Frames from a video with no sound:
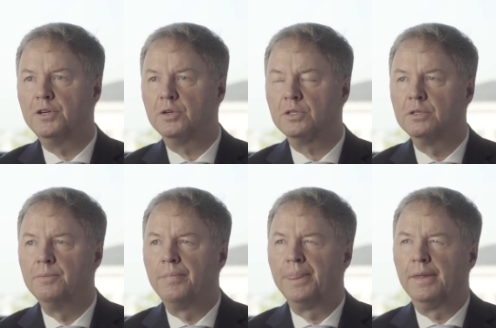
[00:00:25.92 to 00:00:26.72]
years,
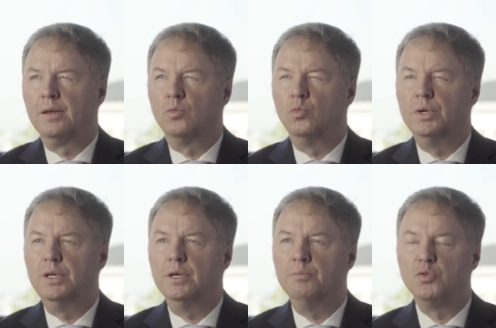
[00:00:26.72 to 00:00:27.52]

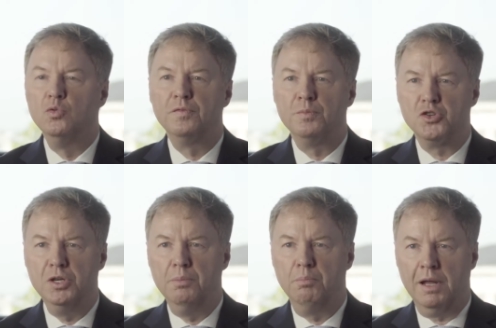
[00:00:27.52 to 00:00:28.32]
we improved
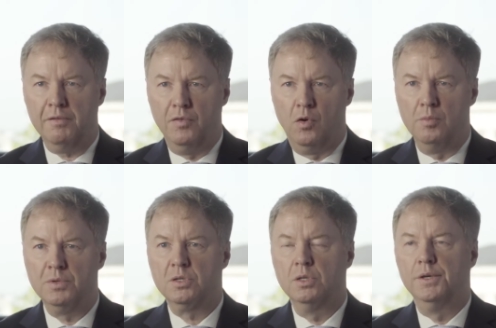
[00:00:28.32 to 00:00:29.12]
machine
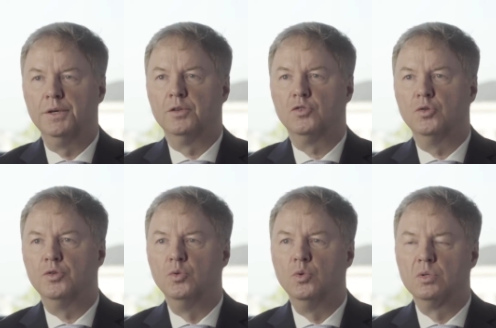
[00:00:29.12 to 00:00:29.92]
platforms, to
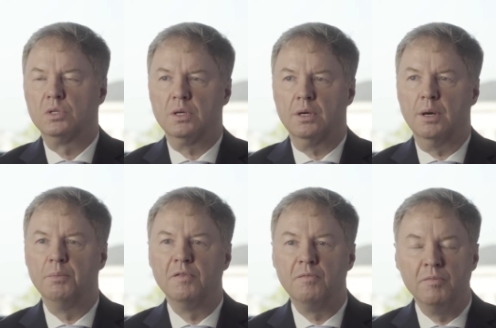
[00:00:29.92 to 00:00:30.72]
use uh, a
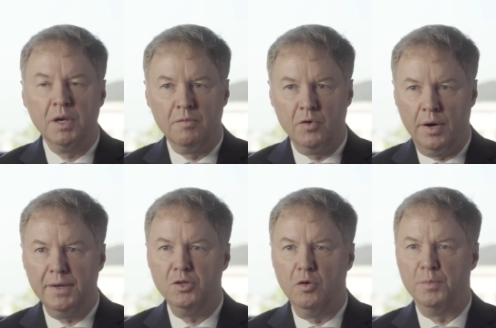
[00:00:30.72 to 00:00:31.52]
bigger
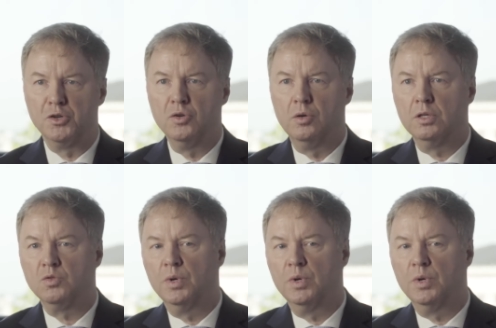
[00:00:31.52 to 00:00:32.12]
variety of materials.